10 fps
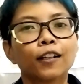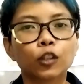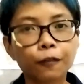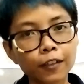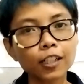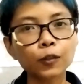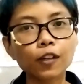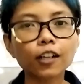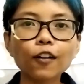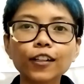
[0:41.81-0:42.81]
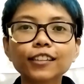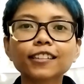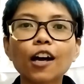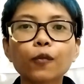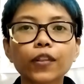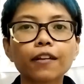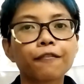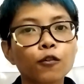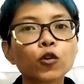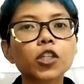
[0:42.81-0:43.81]
So first we are going to start with the
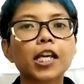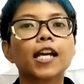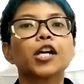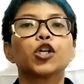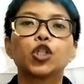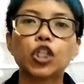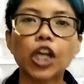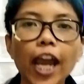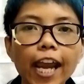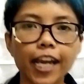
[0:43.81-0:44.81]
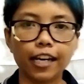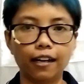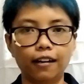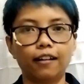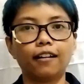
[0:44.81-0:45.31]
food chain